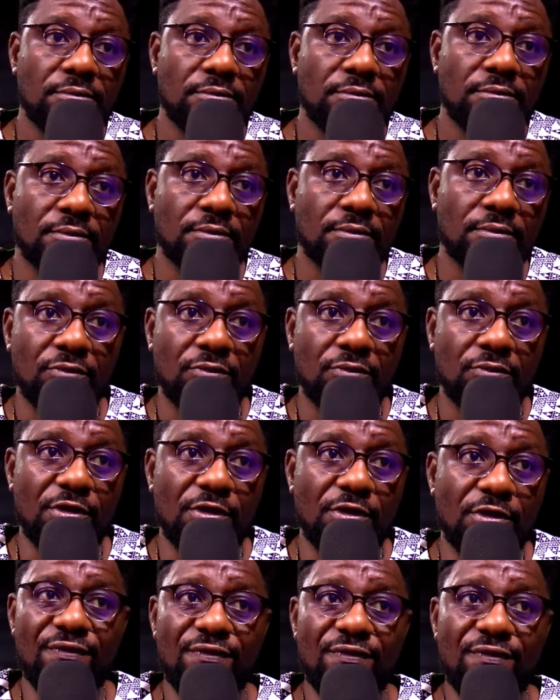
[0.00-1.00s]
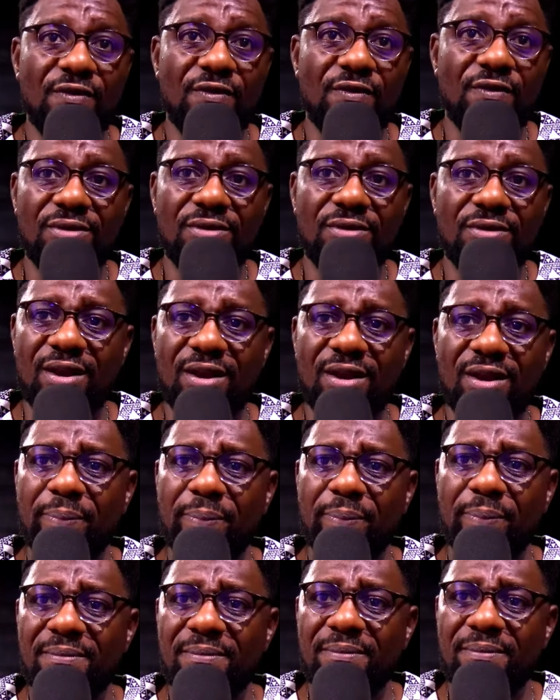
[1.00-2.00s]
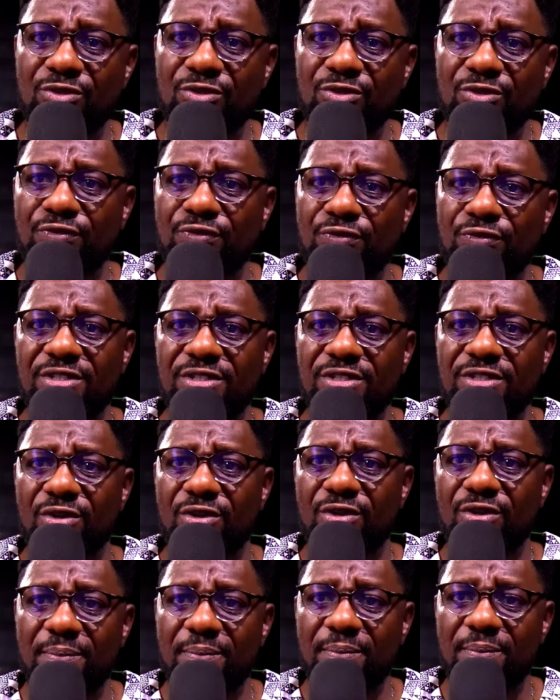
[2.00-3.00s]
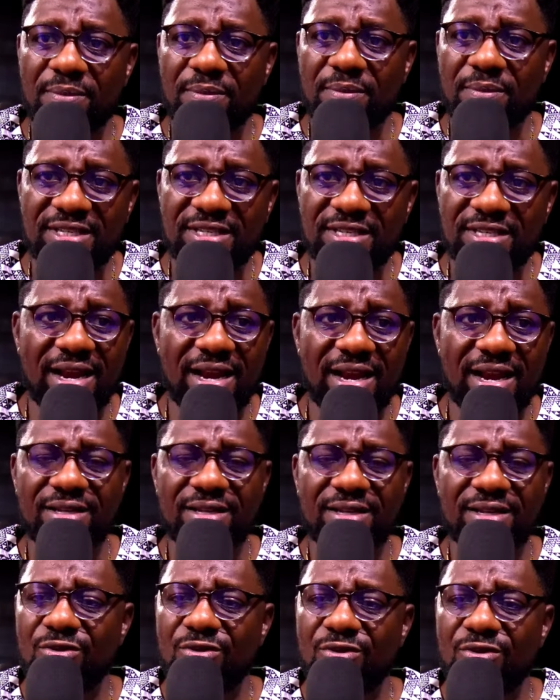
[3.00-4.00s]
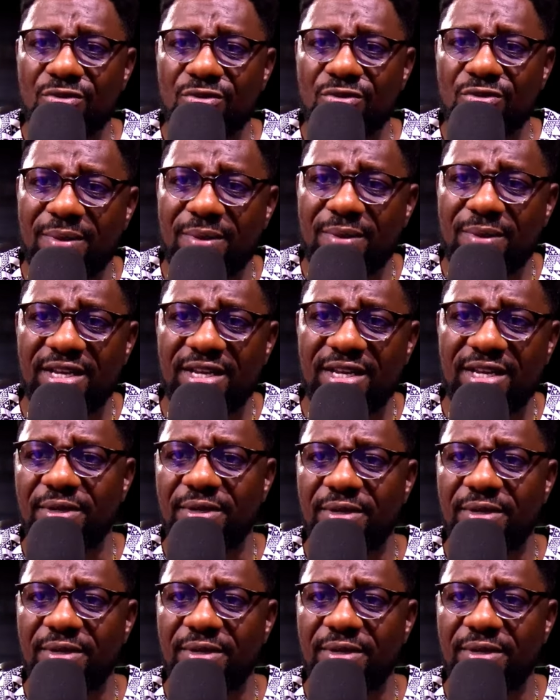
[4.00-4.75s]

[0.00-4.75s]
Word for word: If you are not paying me school fees or you are paying me salary, don't come and kill me here.